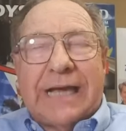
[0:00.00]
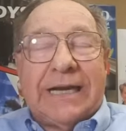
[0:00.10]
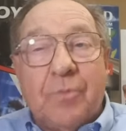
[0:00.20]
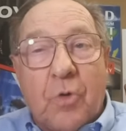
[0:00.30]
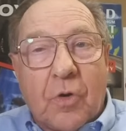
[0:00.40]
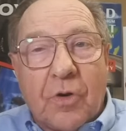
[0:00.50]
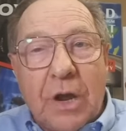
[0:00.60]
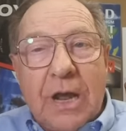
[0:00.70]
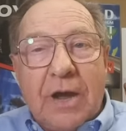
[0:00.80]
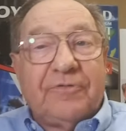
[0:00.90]
anymore
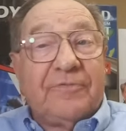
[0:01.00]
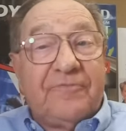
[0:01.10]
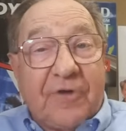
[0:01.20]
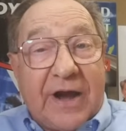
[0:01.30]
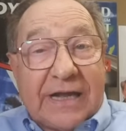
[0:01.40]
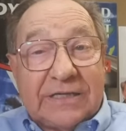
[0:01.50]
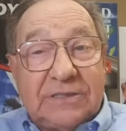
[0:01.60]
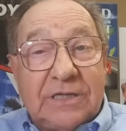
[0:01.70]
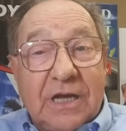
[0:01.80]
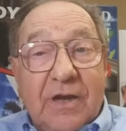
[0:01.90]
from
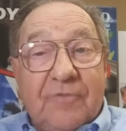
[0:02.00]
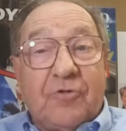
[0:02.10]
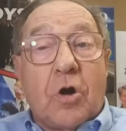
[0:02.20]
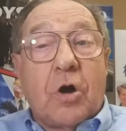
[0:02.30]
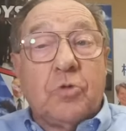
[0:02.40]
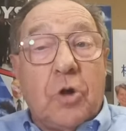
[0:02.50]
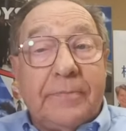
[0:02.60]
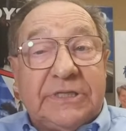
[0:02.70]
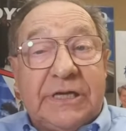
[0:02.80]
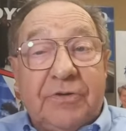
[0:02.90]
France for our raw
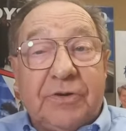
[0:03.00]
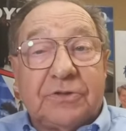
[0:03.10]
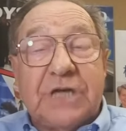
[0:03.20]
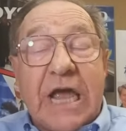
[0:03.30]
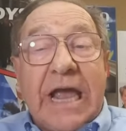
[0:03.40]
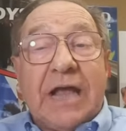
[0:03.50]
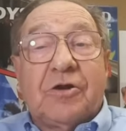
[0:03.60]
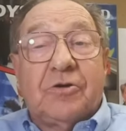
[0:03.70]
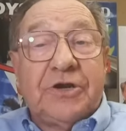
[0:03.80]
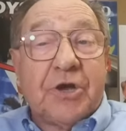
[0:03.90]
materials,
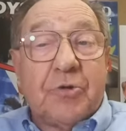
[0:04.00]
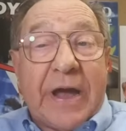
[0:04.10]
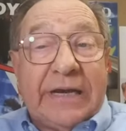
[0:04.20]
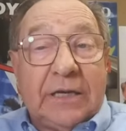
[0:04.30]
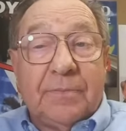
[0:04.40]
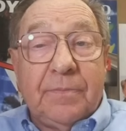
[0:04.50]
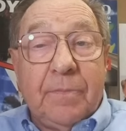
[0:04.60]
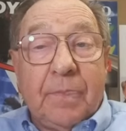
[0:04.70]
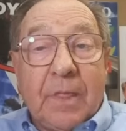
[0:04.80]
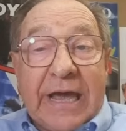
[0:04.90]
including uranium.
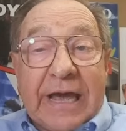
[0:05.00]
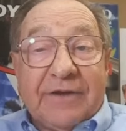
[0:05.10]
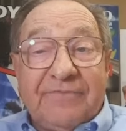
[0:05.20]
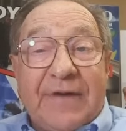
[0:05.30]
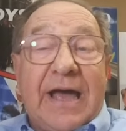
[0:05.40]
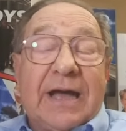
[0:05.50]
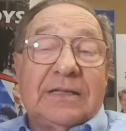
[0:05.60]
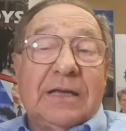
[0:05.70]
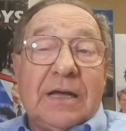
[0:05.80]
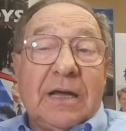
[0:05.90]
In
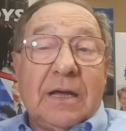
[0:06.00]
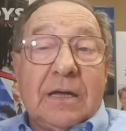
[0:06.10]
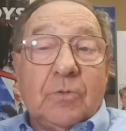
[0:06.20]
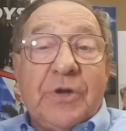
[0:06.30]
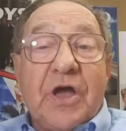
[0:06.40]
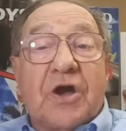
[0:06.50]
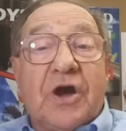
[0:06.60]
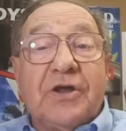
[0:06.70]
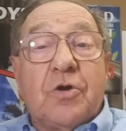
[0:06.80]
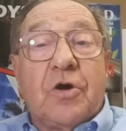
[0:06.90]
fact, we are
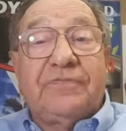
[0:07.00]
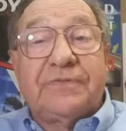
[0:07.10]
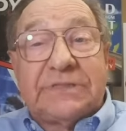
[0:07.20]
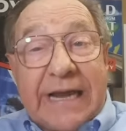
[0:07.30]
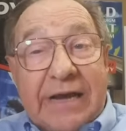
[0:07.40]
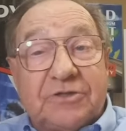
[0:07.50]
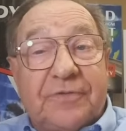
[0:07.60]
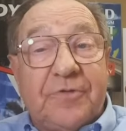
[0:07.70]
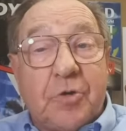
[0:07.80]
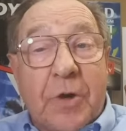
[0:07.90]
cutting off sales
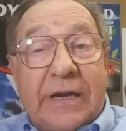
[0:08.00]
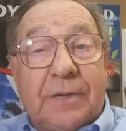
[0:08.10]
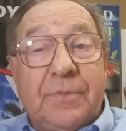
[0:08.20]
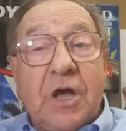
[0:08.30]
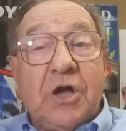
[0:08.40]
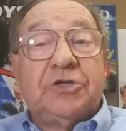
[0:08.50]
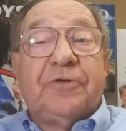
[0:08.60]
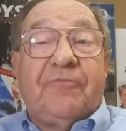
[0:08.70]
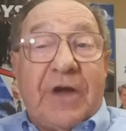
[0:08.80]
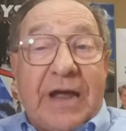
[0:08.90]
of uranium to
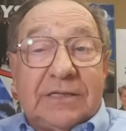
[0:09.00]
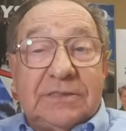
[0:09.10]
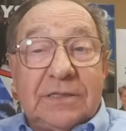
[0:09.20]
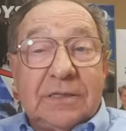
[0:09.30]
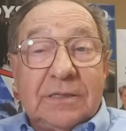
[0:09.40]
France.